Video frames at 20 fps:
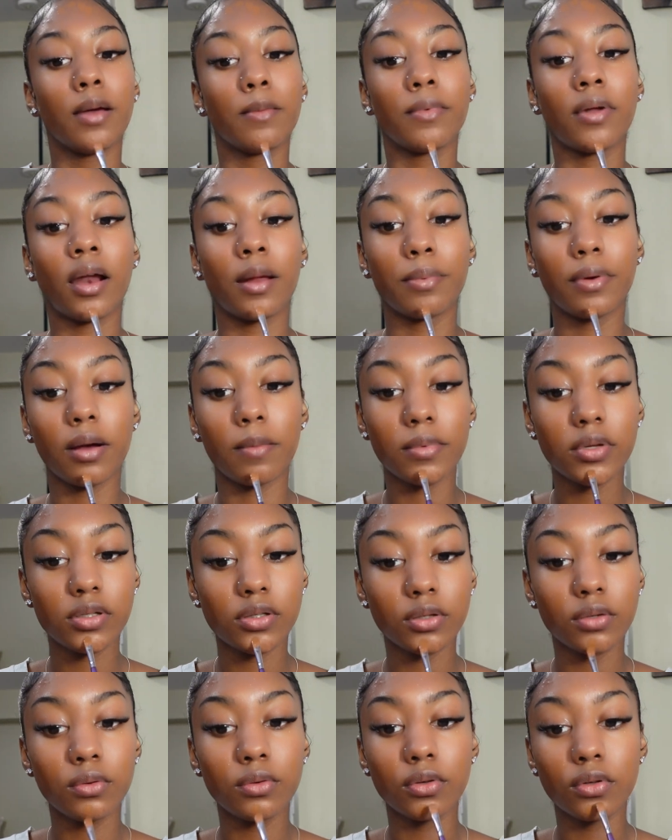but I
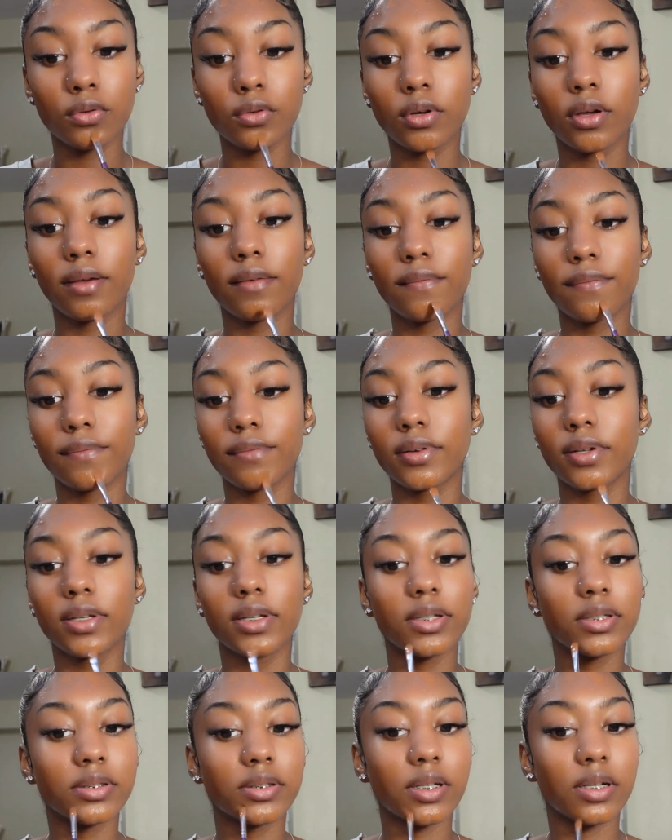promise you, you can
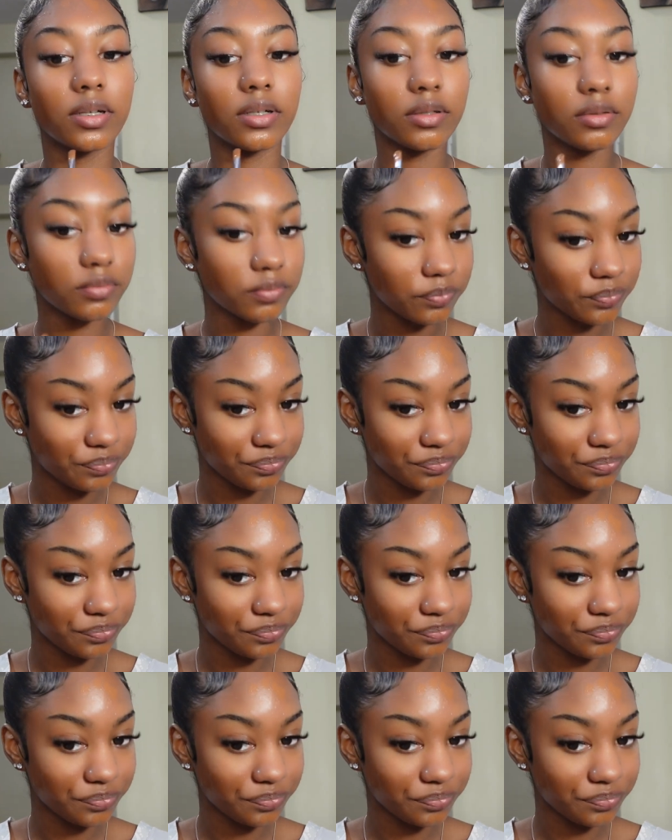fully tell,